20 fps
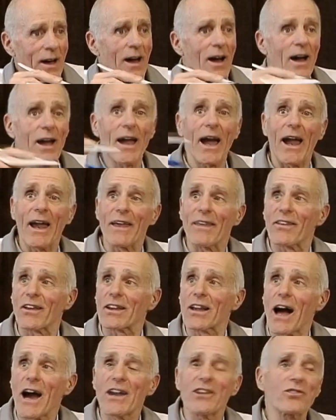Okay, the
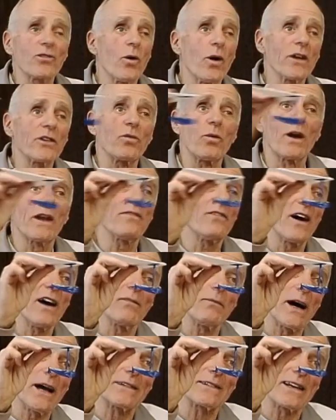glider's going
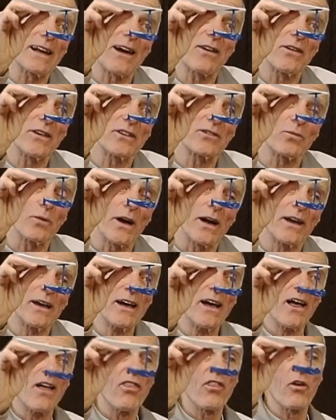25 miles an hour this way.
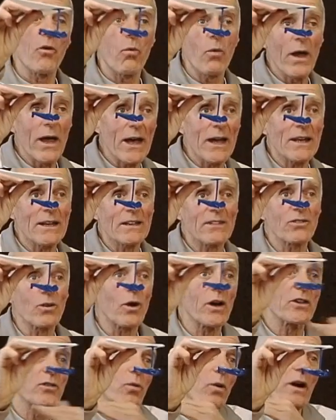The wind is
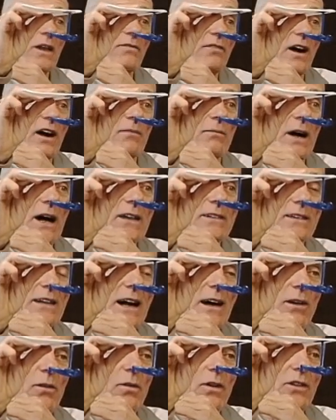going 25 miles an
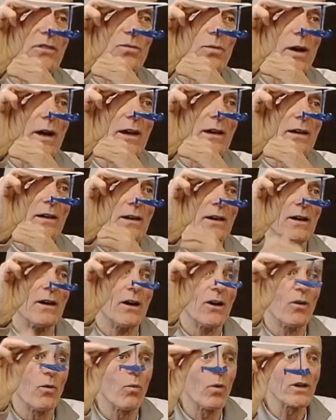hour this way.
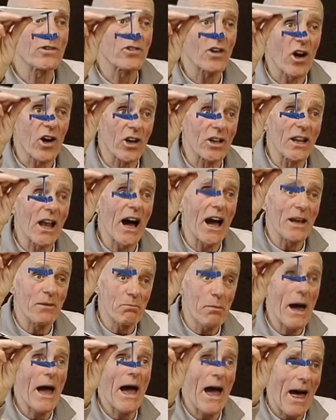What's our glide
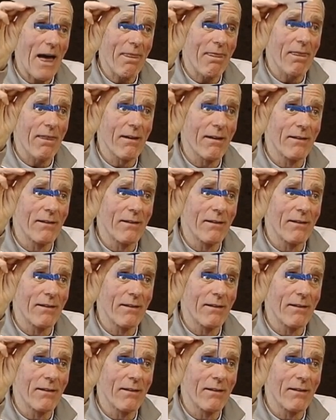path?